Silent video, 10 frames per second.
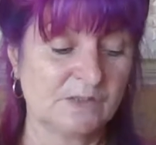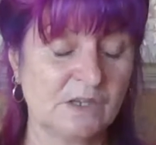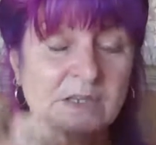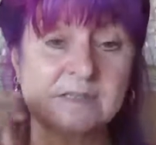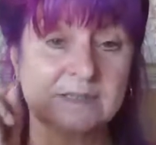
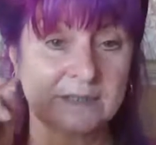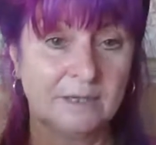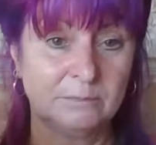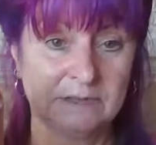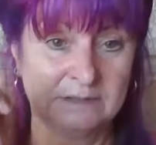So here's a
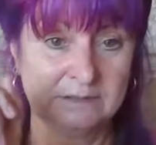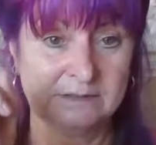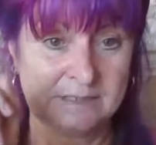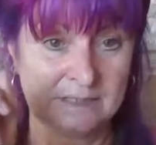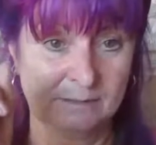couple of little
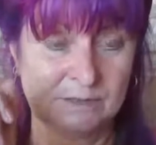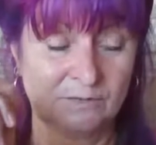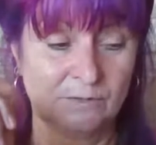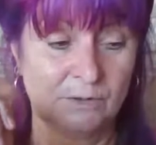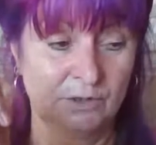tips
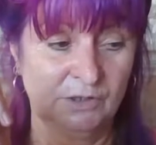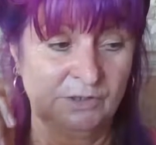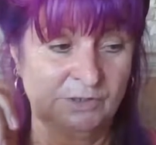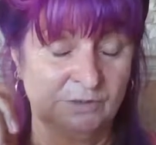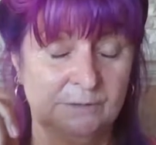of what I
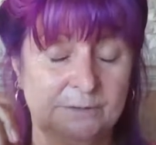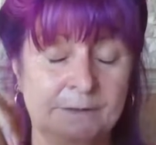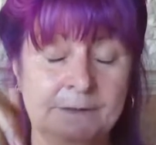do.